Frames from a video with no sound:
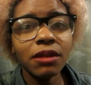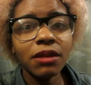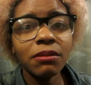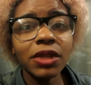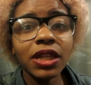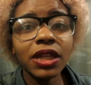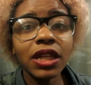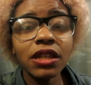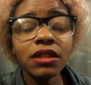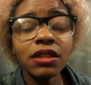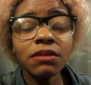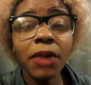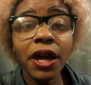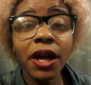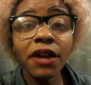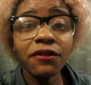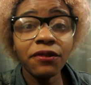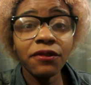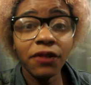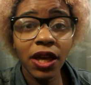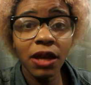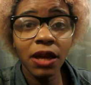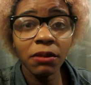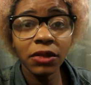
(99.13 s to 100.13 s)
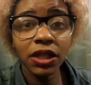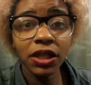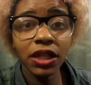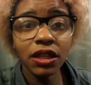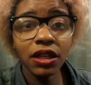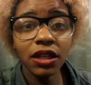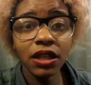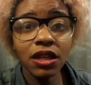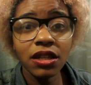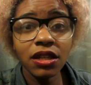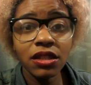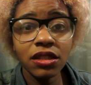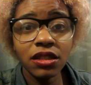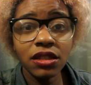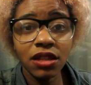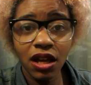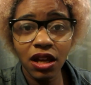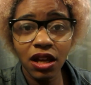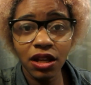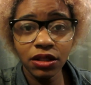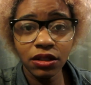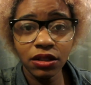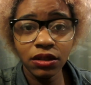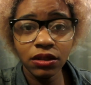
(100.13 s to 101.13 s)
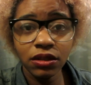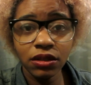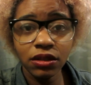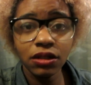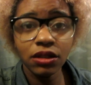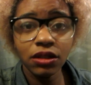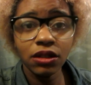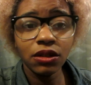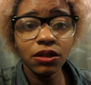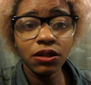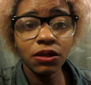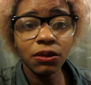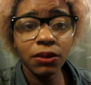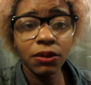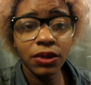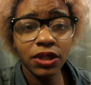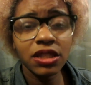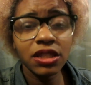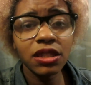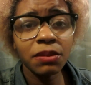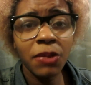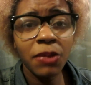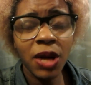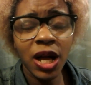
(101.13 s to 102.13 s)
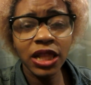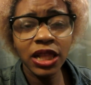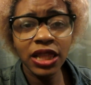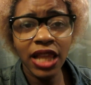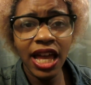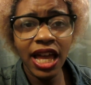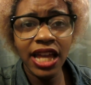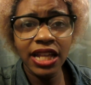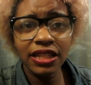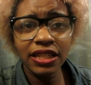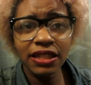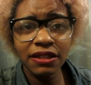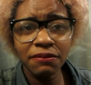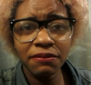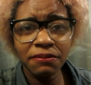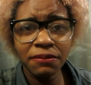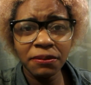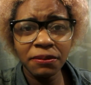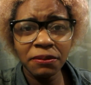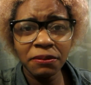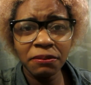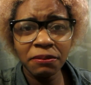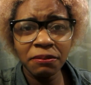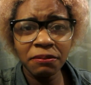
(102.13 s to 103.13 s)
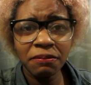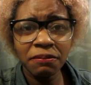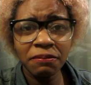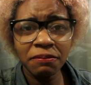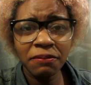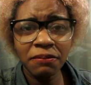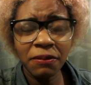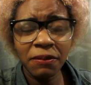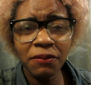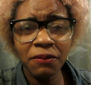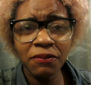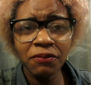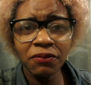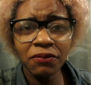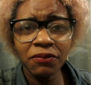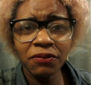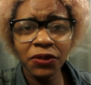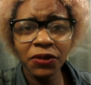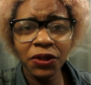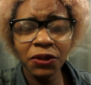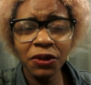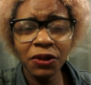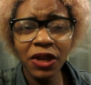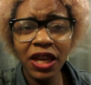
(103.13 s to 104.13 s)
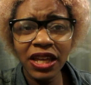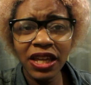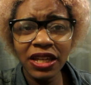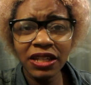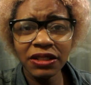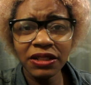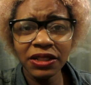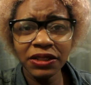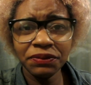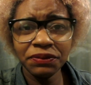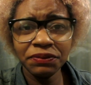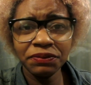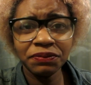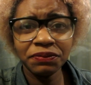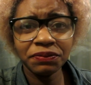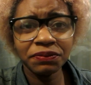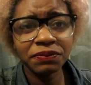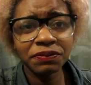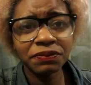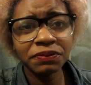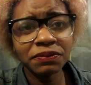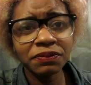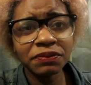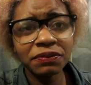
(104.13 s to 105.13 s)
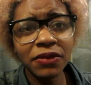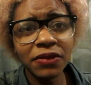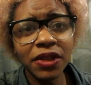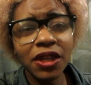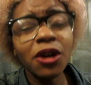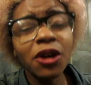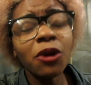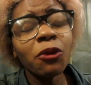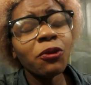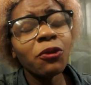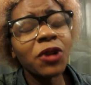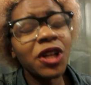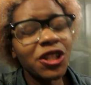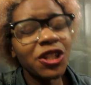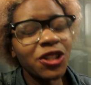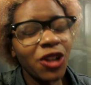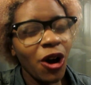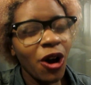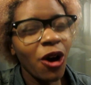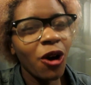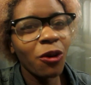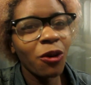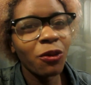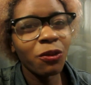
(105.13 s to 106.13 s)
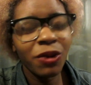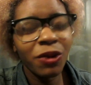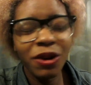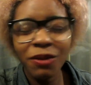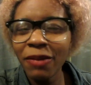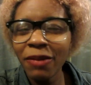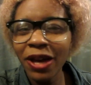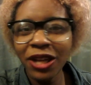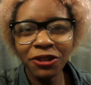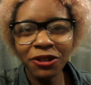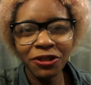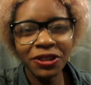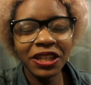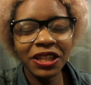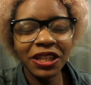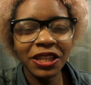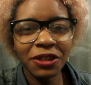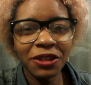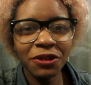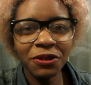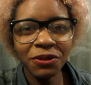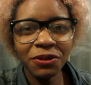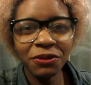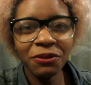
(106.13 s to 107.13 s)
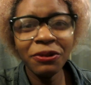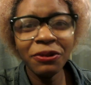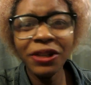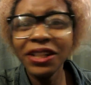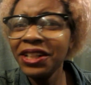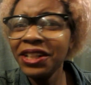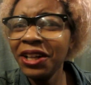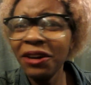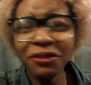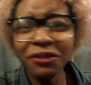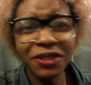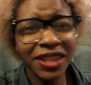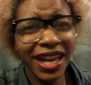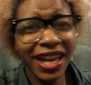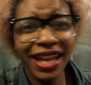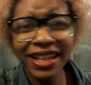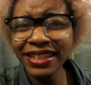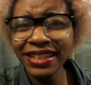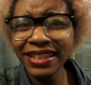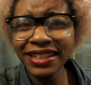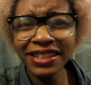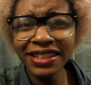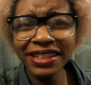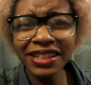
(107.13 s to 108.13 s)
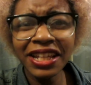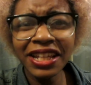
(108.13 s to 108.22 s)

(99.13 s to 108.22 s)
Because my family is done with the spotlight. Okay? We know we're better than you. We know that.